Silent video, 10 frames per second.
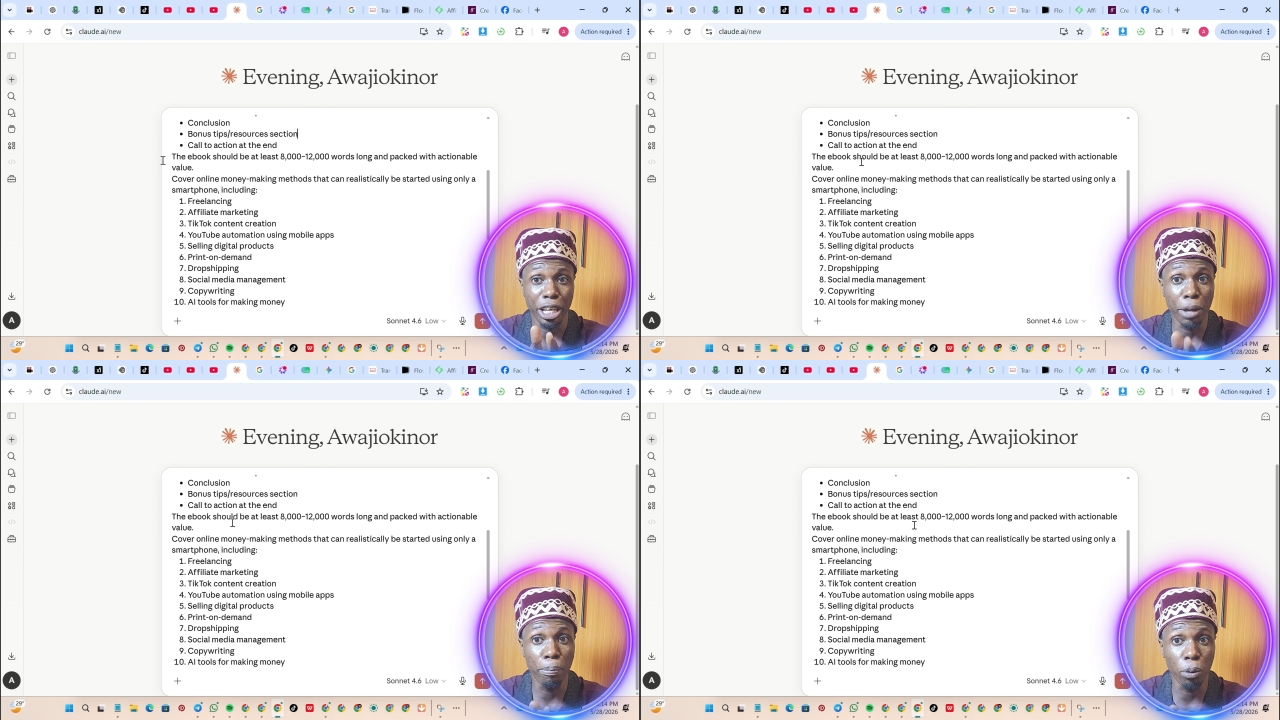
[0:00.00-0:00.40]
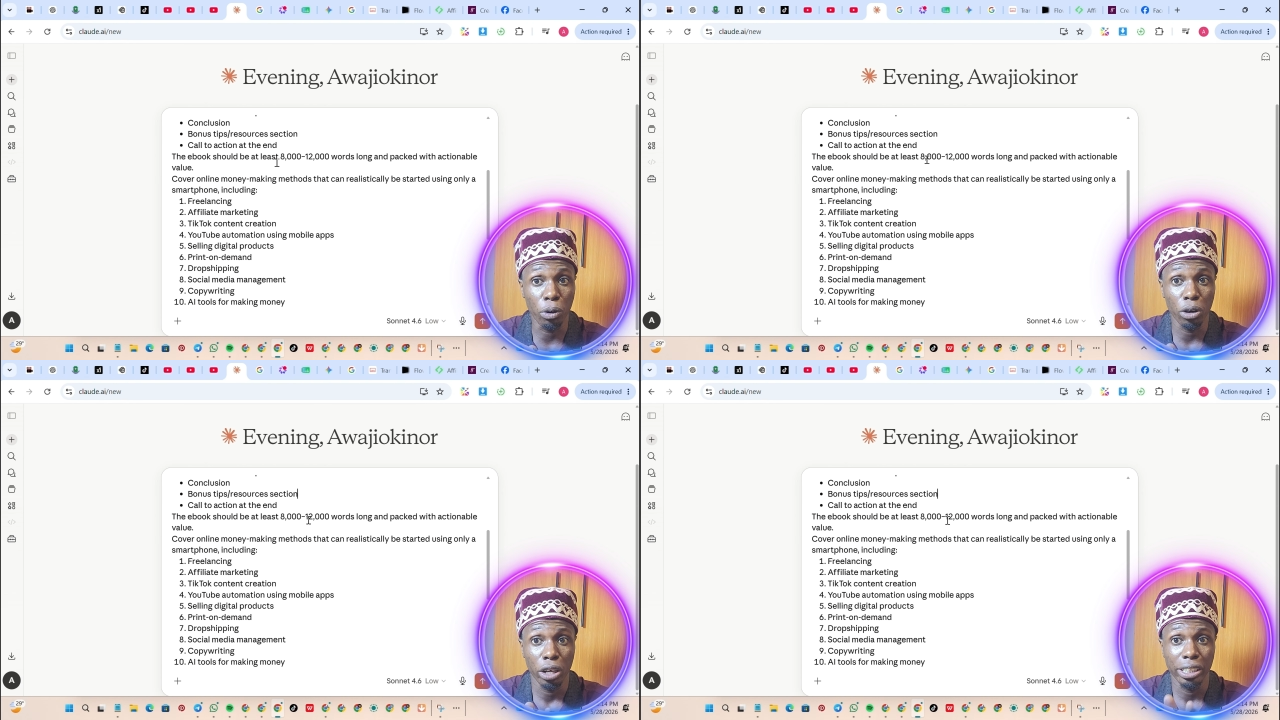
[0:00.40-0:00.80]

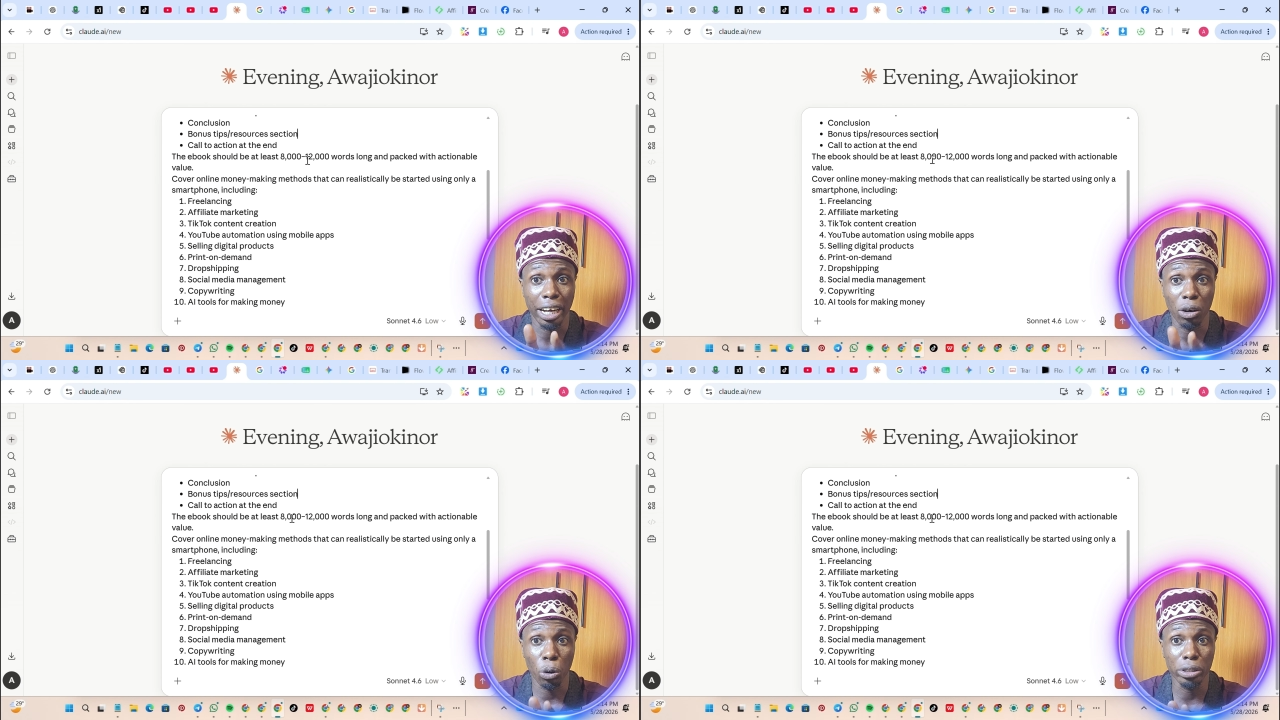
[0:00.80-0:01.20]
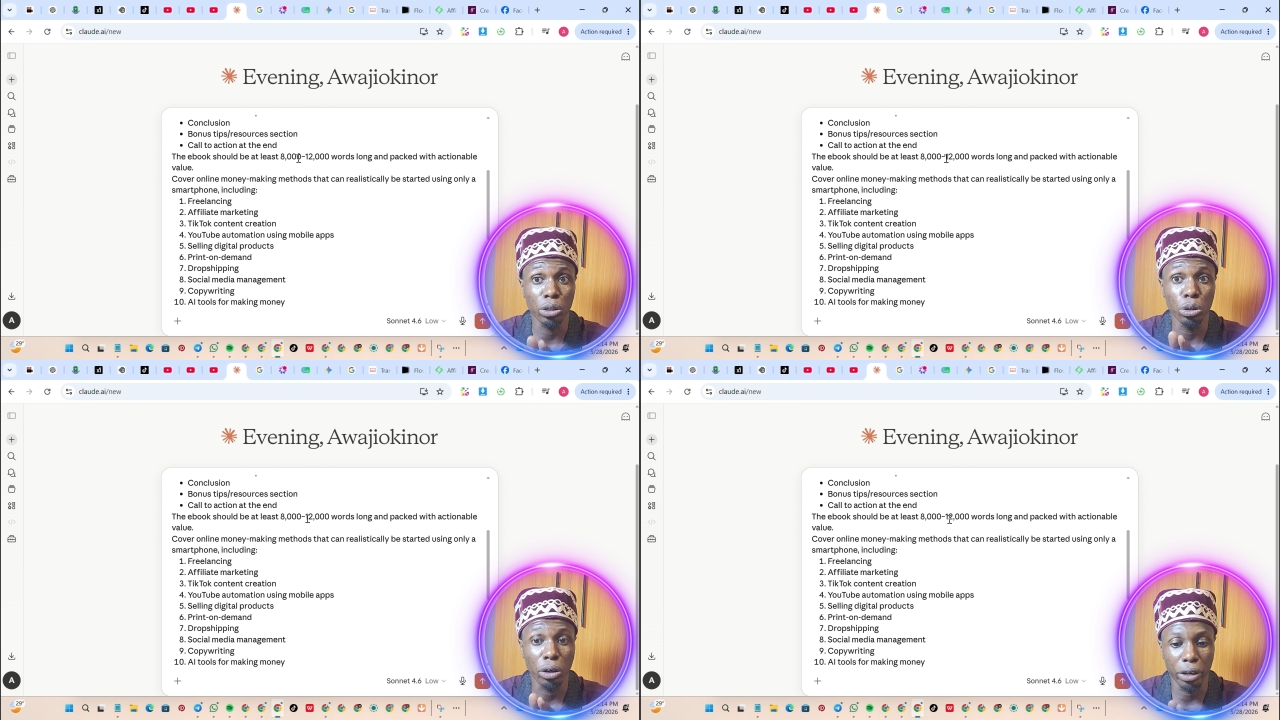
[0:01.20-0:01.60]
ebook that Claude
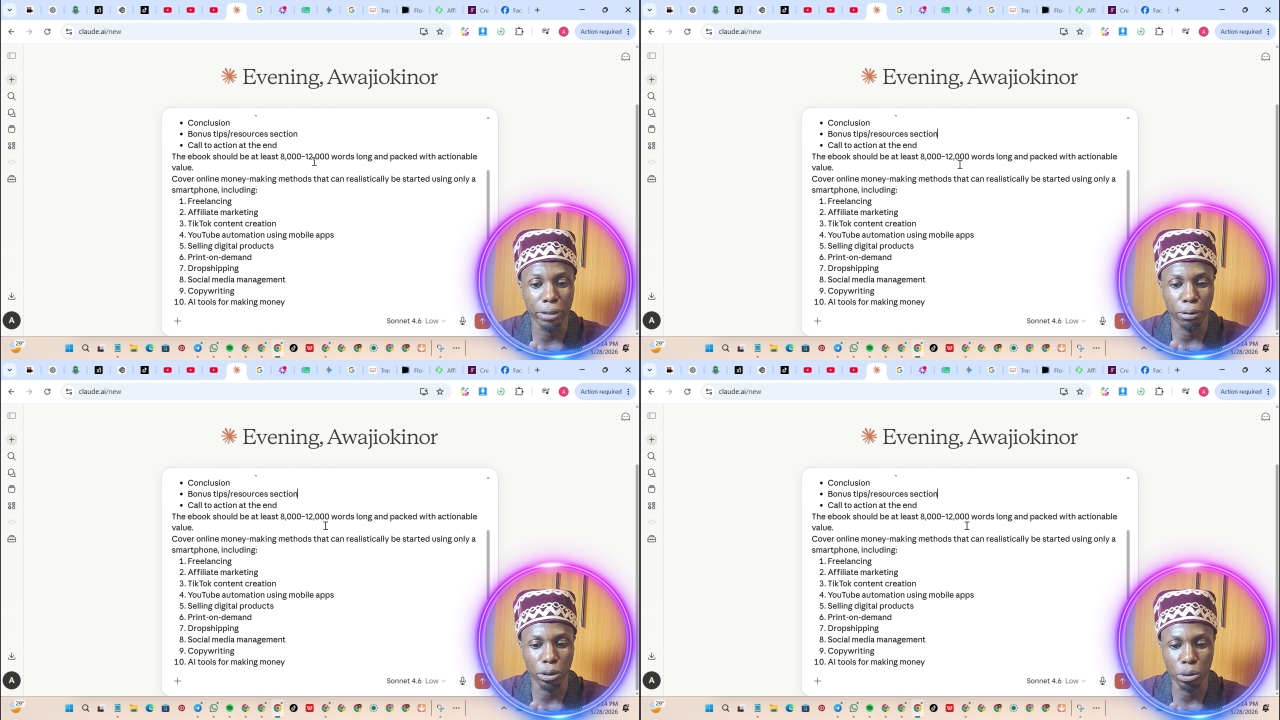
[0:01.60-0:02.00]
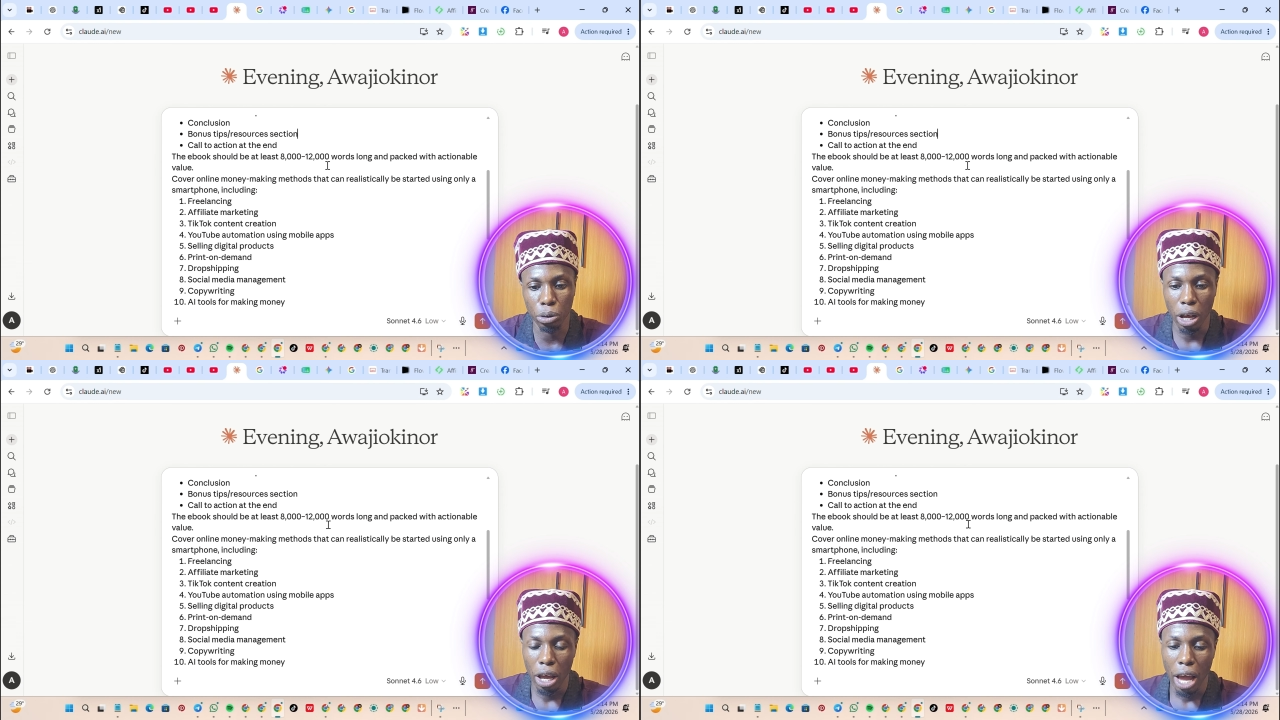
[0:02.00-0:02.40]
is going to create for
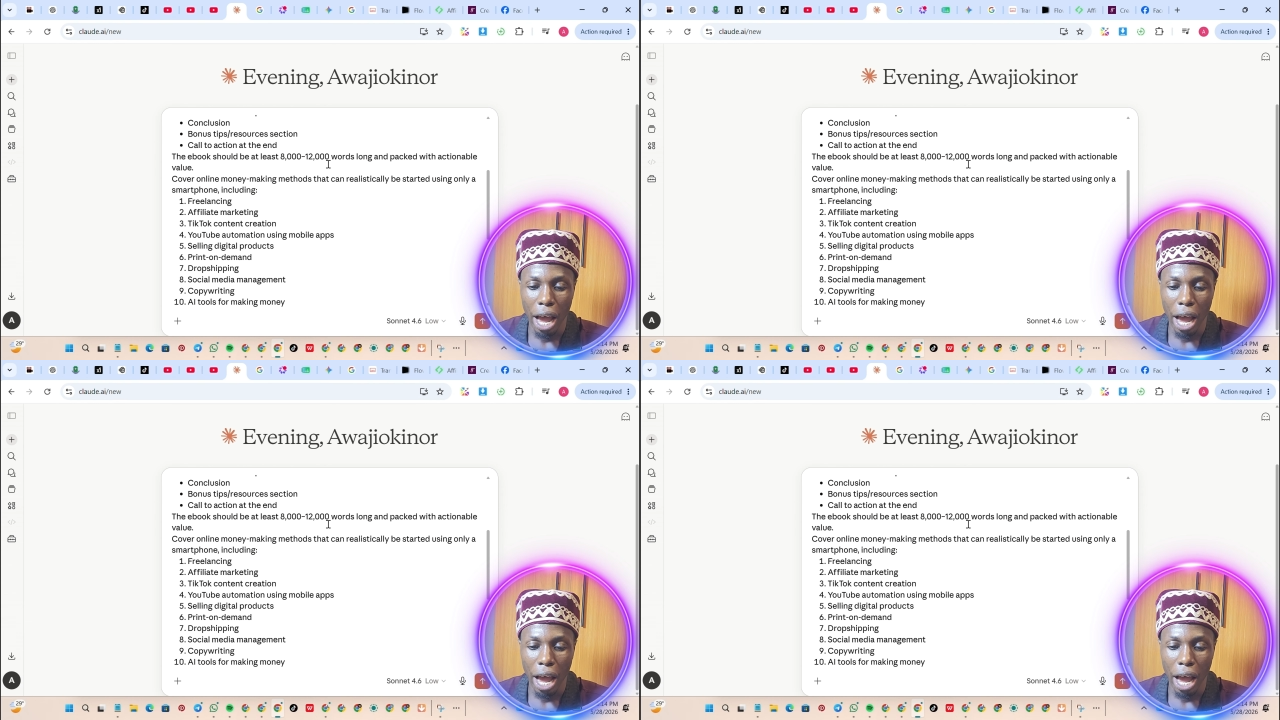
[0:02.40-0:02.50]
you.